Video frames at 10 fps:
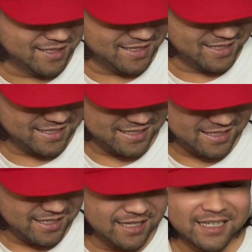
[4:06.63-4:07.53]

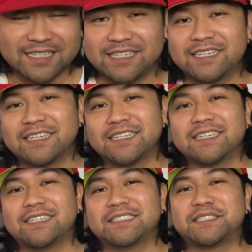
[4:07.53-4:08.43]

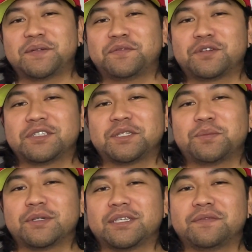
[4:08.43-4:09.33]
it's time for
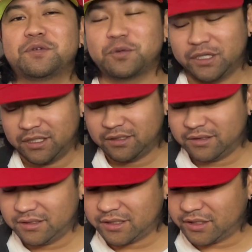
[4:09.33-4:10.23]
some giveaway
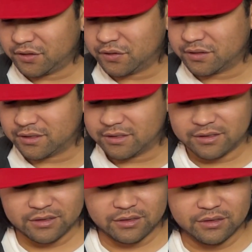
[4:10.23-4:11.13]
details.
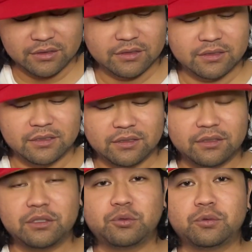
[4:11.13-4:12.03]

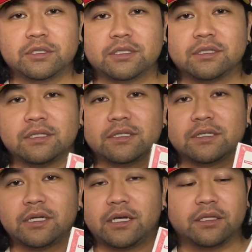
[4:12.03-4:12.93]
You will,
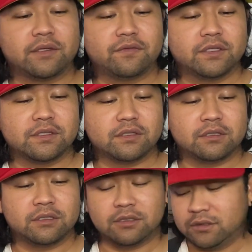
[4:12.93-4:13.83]
I'll give this
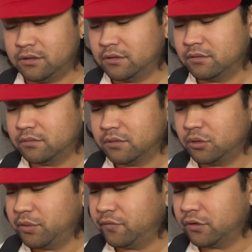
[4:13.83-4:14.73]
to, it'll
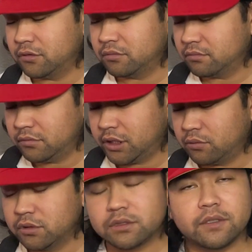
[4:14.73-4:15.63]
be for, yeah,
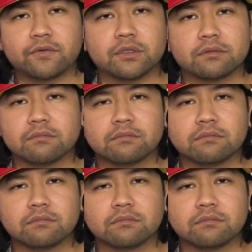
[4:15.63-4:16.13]
we'll just say for,